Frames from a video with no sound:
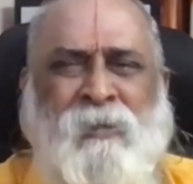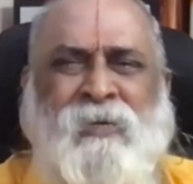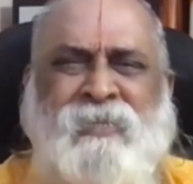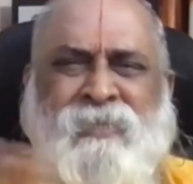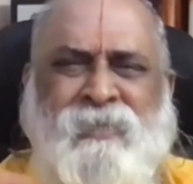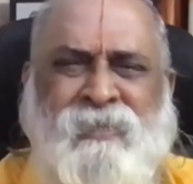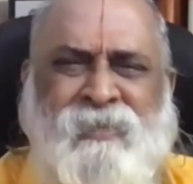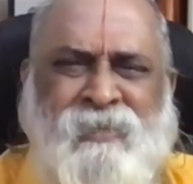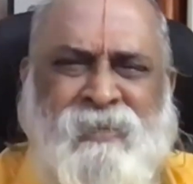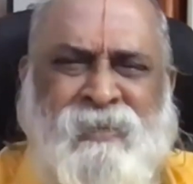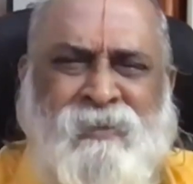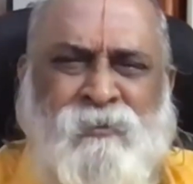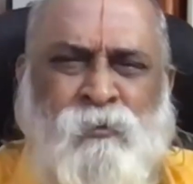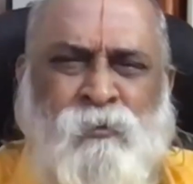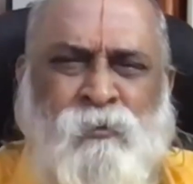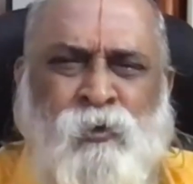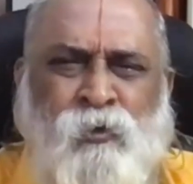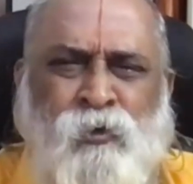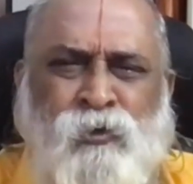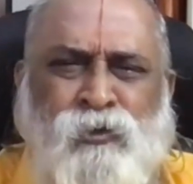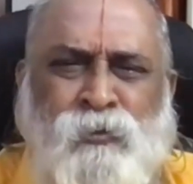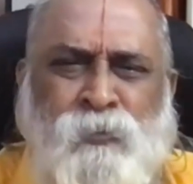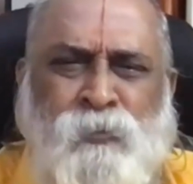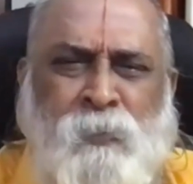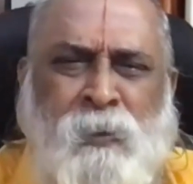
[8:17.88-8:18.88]
But
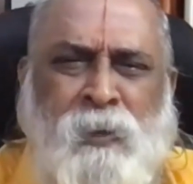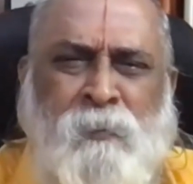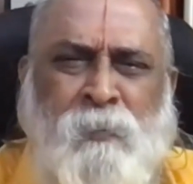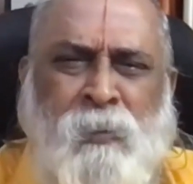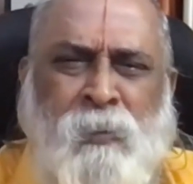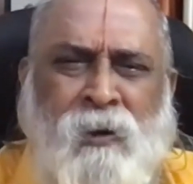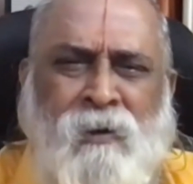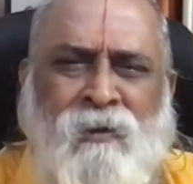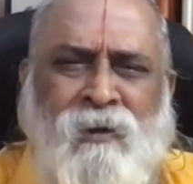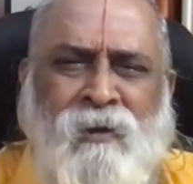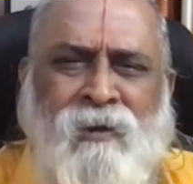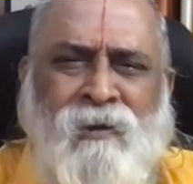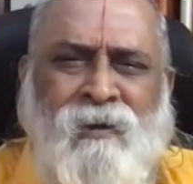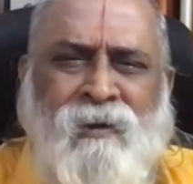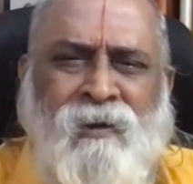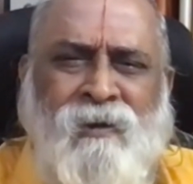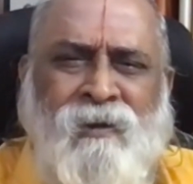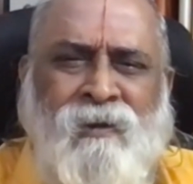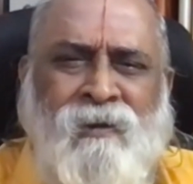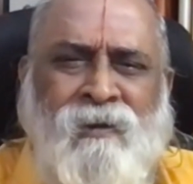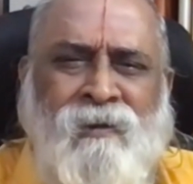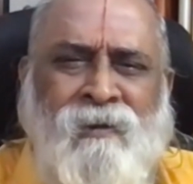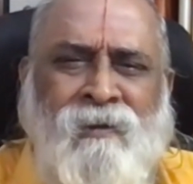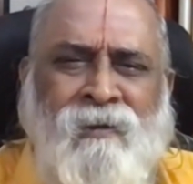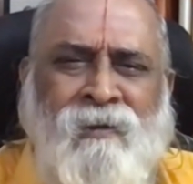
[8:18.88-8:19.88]
those people
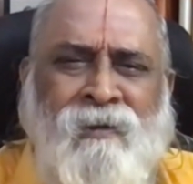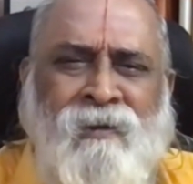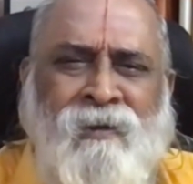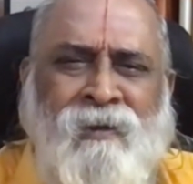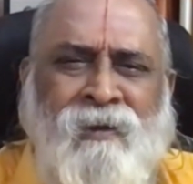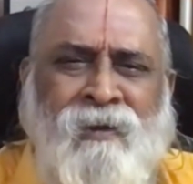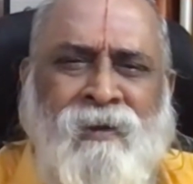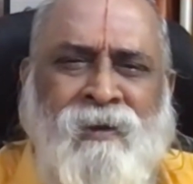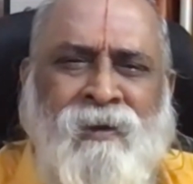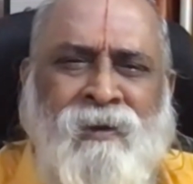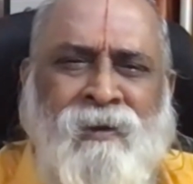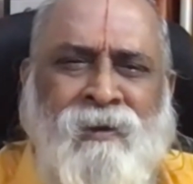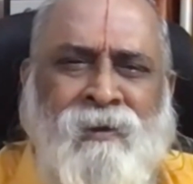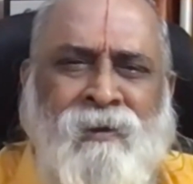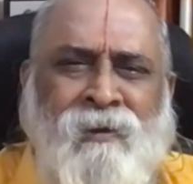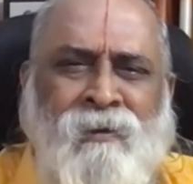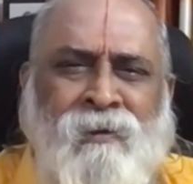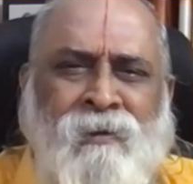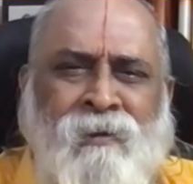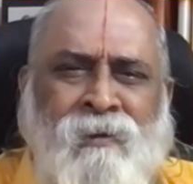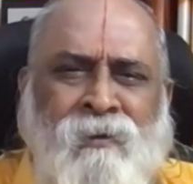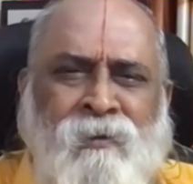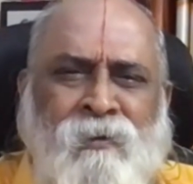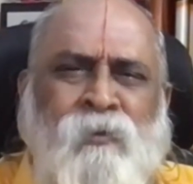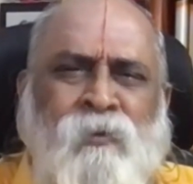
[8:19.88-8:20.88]

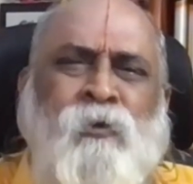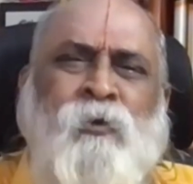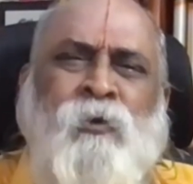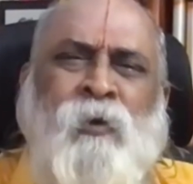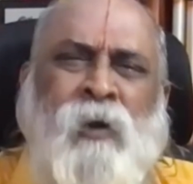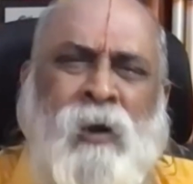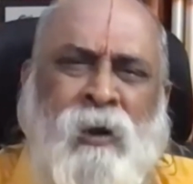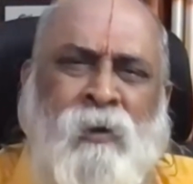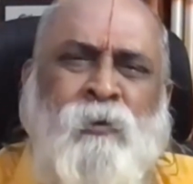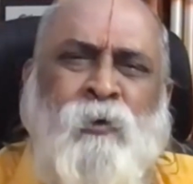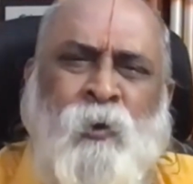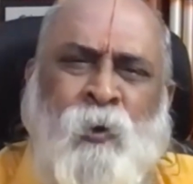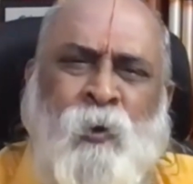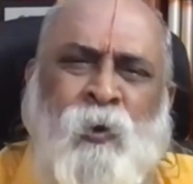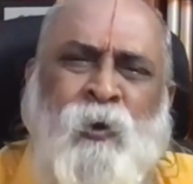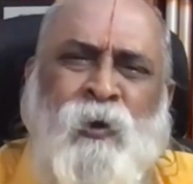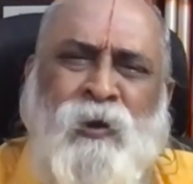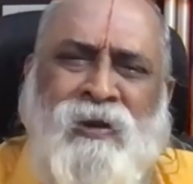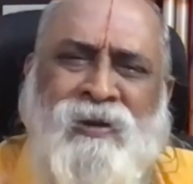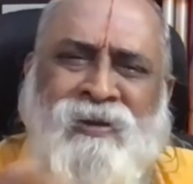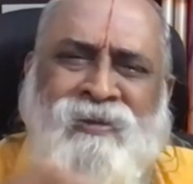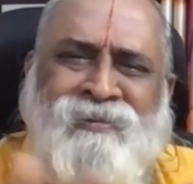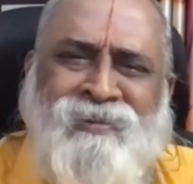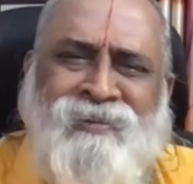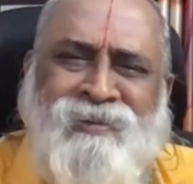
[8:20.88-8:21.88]
do not know
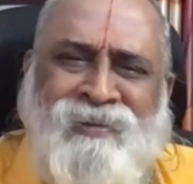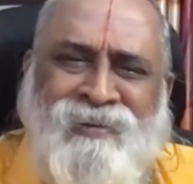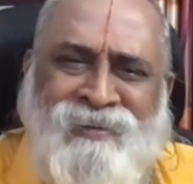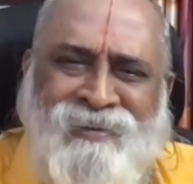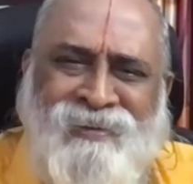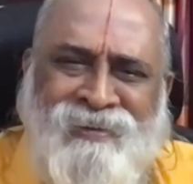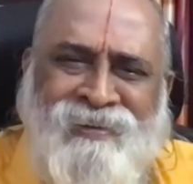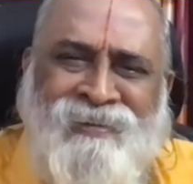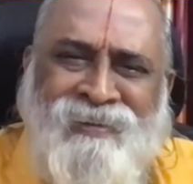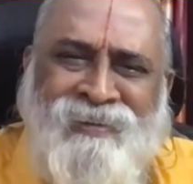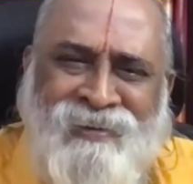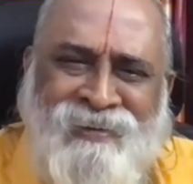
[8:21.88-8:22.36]
anything.